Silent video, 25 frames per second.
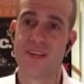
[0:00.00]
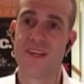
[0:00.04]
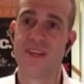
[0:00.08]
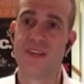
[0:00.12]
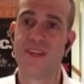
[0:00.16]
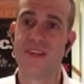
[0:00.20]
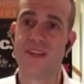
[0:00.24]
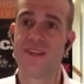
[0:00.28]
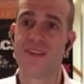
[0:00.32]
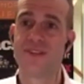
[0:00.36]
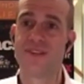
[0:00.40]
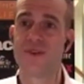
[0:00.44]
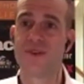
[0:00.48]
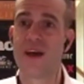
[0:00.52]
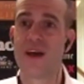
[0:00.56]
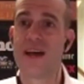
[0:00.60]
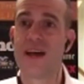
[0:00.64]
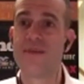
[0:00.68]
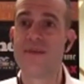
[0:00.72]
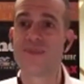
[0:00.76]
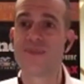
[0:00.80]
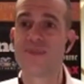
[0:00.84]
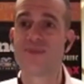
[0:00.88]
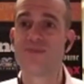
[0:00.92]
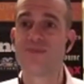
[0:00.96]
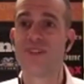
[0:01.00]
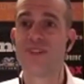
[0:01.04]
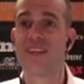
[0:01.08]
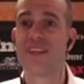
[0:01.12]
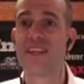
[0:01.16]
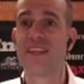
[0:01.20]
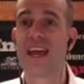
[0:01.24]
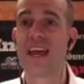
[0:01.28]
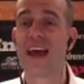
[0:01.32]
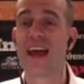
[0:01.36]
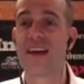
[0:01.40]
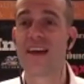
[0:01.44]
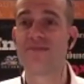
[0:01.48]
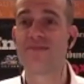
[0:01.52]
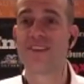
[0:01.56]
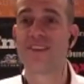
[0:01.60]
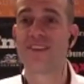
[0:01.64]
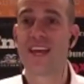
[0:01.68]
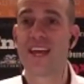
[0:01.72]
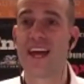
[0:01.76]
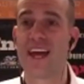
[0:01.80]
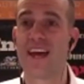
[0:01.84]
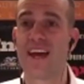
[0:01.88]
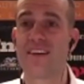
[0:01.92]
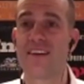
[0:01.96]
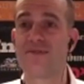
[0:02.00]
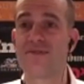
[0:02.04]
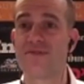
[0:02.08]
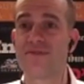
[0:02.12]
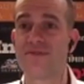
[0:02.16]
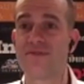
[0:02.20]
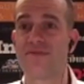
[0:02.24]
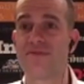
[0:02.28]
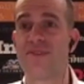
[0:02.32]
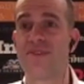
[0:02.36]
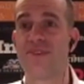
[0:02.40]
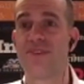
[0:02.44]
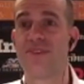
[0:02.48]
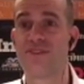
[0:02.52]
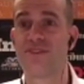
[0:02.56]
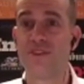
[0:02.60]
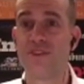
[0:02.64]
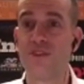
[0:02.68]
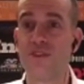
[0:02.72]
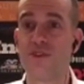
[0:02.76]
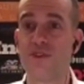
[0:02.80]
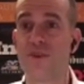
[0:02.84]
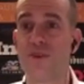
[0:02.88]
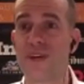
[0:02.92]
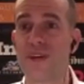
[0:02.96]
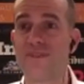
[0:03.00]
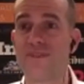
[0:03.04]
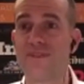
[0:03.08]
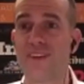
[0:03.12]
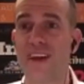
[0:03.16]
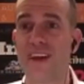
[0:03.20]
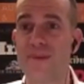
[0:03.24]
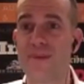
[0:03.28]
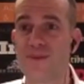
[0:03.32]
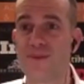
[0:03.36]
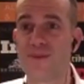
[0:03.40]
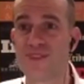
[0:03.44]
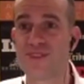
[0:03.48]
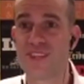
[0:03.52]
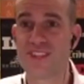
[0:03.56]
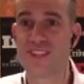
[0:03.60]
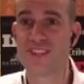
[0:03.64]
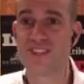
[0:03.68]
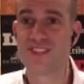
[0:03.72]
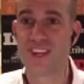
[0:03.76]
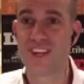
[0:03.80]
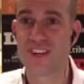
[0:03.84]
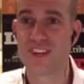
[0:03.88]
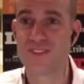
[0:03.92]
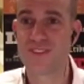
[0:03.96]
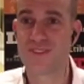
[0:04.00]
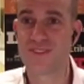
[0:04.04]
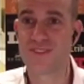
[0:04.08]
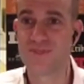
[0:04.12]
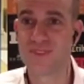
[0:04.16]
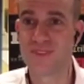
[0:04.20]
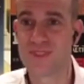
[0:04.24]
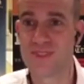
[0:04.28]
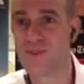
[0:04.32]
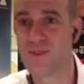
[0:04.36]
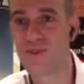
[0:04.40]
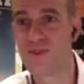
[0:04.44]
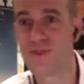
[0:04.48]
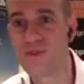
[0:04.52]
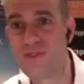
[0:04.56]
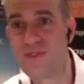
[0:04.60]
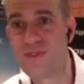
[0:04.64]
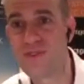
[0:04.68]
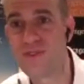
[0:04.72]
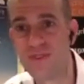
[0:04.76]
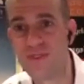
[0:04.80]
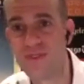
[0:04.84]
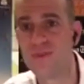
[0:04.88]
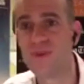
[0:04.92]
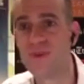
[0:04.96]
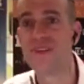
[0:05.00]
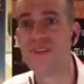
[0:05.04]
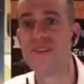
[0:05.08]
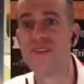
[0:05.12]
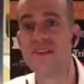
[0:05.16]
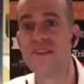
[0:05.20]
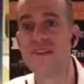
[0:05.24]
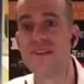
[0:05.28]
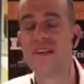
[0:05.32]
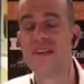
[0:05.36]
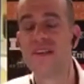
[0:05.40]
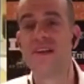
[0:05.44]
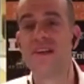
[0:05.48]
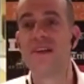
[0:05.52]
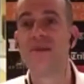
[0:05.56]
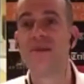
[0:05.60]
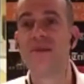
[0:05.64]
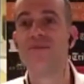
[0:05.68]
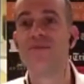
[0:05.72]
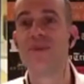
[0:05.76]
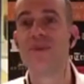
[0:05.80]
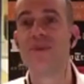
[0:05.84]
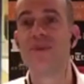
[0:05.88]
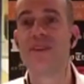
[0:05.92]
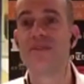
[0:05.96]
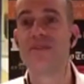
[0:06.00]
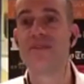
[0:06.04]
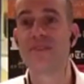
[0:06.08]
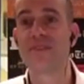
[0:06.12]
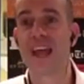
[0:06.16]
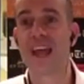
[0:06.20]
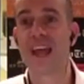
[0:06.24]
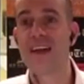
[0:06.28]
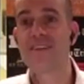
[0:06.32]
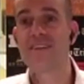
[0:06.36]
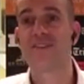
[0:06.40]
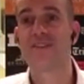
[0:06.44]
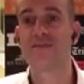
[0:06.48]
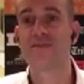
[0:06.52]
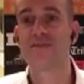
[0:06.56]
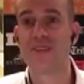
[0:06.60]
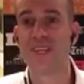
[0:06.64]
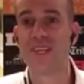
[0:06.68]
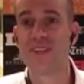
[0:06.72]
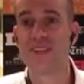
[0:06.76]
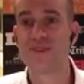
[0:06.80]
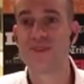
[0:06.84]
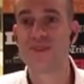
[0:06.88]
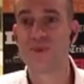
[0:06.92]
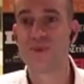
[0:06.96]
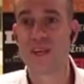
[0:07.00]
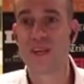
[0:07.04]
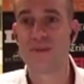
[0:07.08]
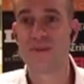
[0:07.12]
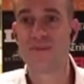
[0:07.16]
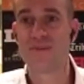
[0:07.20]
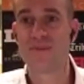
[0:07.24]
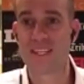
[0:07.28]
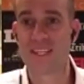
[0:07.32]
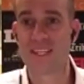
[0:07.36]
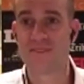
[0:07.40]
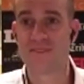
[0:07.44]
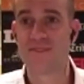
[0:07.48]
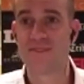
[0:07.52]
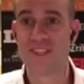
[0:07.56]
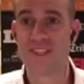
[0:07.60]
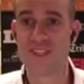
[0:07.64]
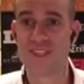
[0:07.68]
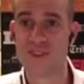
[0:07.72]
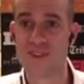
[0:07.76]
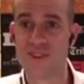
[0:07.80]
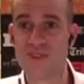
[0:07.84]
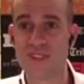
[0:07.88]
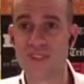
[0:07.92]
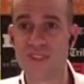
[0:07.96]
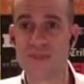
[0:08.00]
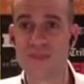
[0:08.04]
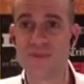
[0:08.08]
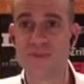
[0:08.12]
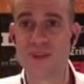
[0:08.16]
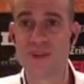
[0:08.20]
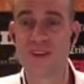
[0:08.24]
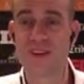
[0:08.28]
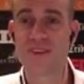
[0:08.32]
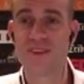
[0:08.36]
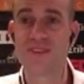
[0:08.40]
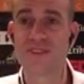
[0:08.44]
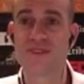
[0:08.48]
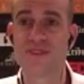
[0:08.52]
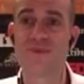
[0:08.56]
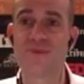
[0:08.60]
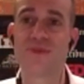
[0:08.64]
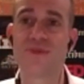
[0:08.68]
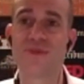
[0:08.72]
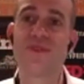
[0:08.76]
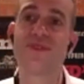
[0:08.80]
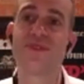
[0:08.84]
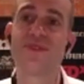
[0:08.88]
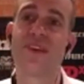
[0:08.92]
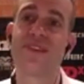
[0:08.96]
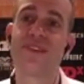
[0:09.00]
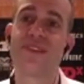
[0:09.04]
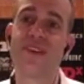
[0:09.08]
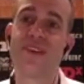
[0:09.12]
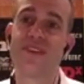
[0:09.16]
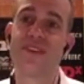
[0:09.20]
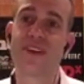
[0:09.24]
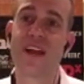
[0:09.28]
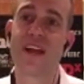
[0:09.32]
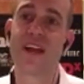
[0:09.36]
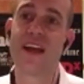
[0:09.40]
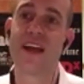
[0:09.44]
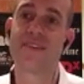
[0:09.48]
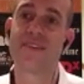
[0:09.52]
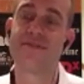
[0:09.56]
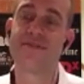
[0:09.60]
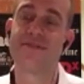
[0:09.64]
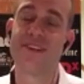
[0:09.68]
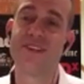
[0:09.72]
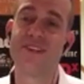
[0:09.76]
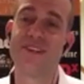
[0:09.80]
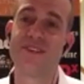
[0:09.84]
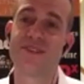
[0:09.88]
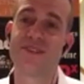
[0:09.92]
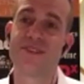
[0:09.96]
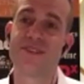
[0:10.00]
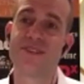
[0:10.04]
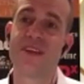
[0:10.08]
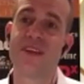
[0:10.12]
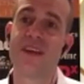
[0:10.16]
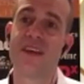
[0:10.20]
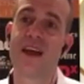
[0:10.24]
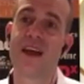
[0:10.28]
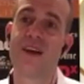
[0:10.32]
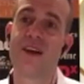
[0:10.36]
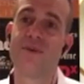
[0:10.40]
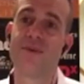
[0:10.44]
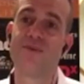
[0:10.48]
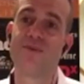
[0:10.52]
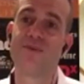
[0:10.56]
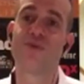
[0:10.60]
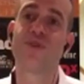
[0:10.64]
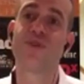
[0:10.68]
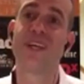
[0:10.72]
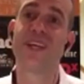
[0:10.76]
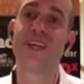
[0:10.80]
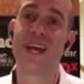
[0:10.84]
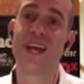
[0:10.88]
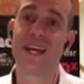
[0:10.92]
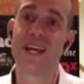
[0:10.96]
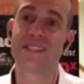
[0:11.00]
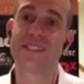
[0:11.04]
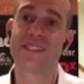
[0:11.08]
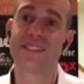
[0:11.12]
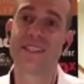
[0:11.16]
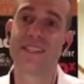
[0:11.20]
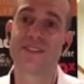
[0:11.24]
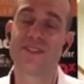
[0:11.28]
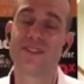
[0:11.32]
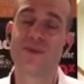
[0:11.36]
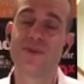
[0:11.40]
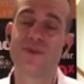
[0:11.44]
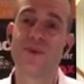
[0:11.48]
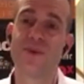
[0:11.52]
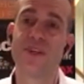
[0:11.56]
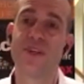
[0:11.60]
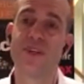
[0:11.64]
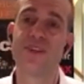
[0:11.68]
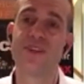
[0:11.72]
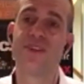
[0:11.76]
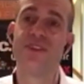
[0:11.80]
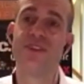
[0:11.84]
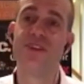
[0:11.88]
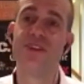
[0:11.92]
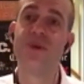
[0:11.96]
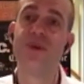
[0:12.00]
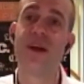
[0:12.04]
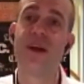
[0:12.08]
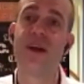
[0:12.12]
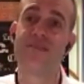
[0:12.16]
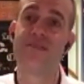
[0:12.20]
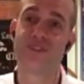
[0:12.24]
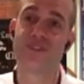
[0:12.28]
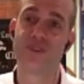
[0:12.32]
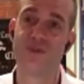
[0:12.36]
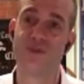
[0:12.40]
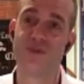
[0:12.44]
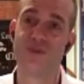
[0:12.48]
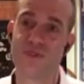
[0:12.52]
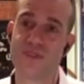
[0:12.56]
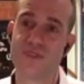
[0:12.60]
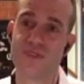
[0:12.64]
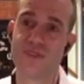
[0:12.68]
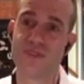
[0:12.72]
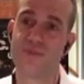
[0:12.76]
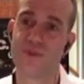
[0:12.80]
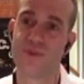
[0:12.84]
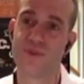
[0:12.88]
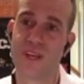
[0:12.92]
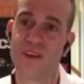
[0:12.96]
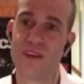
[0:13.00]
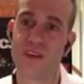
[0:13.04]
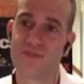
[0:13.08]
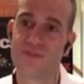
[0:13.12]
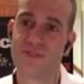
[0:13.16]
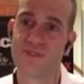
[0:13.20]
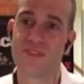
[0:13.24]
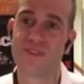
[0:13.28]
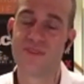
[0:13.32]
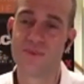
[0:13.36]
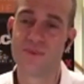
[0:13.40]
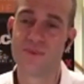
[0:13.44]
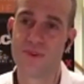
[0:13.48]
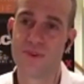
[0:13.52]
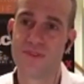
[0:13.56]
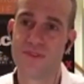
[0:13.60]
So I'm split half and half, 25% shares of the total, if you will. But half of me is what I'm actively choosing to put out into the world, and the other half is how I'm reacting to what you have chosen to put out into the world.